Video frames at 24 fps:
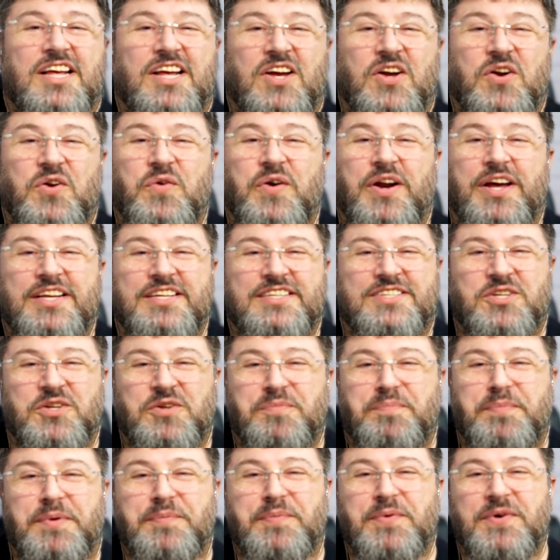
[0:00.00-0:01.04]
All right. So
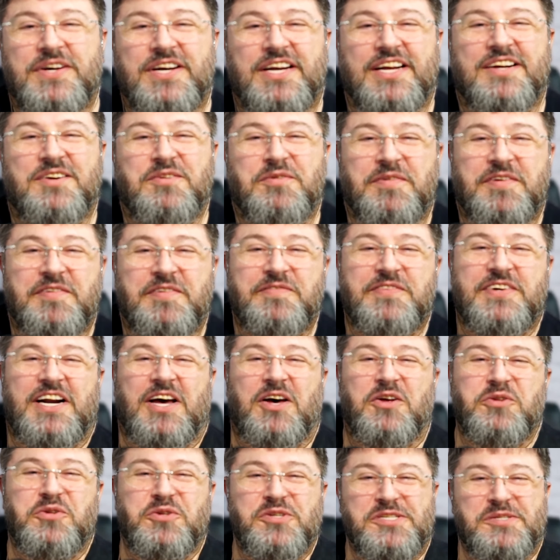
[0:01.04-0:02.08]
if people can remember
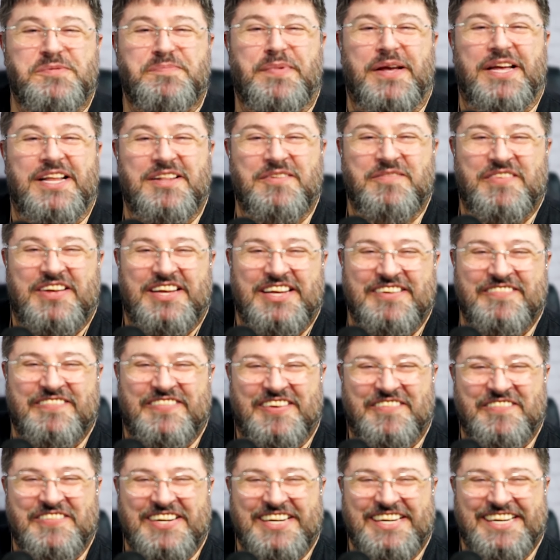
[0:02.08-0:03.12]
how to spell my
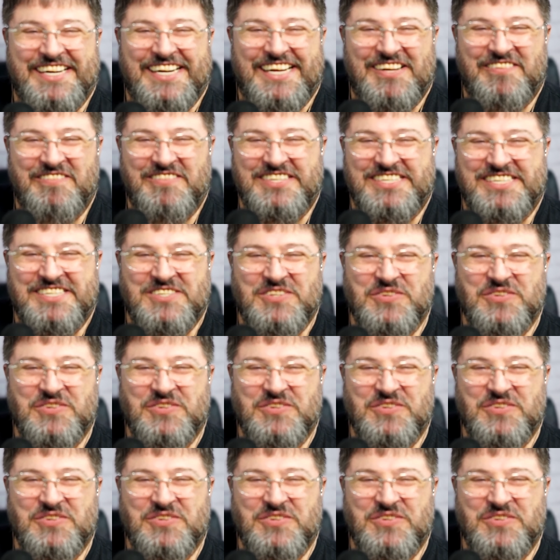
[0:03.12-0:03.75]
family name, just